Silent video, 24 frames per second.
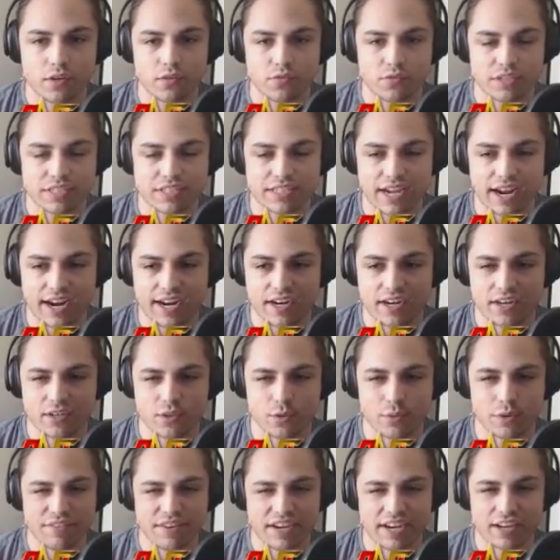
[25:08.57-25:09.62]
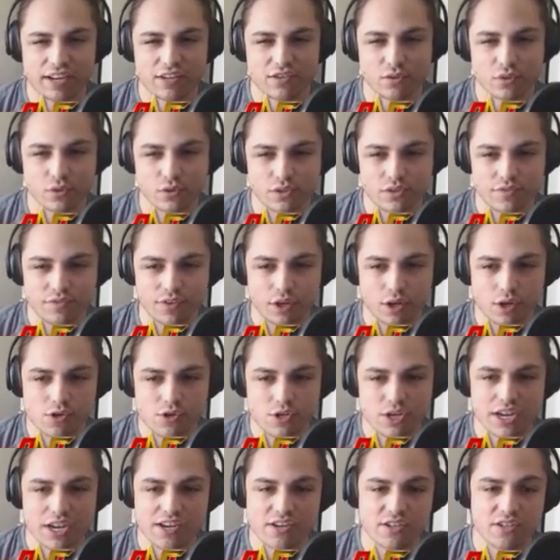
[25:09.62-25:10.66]
retired. Do we have any exclusive
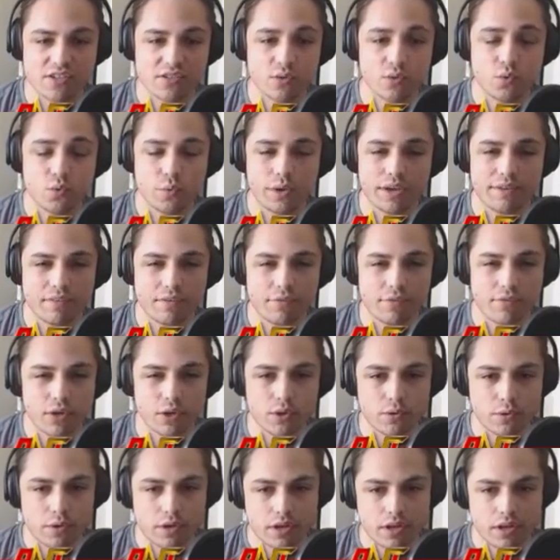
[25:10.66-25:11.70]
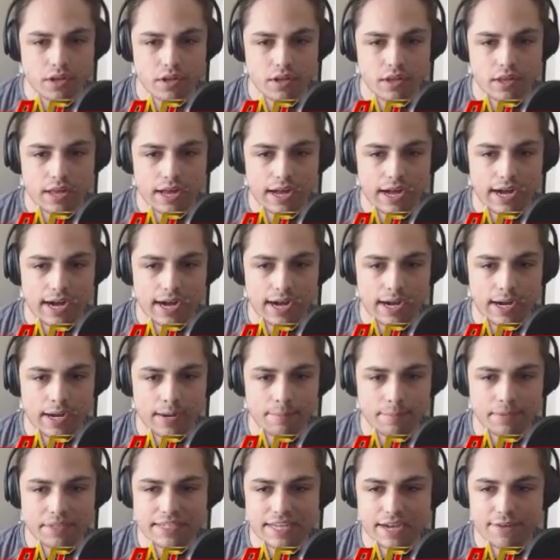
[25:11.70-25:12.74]
negotiations? Ooh, we have a few.
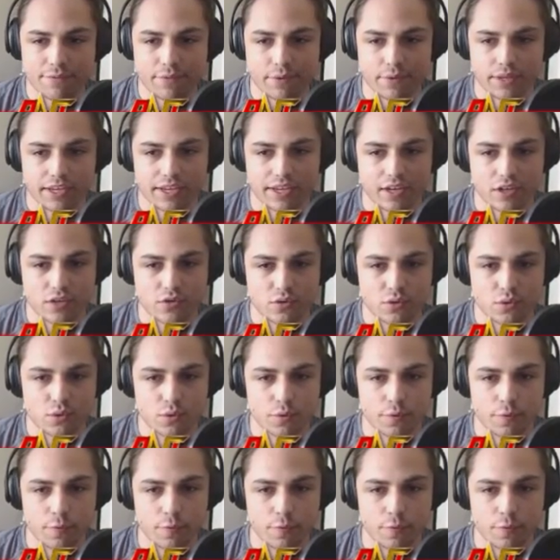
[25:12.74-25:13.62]
Um, definitely gonna do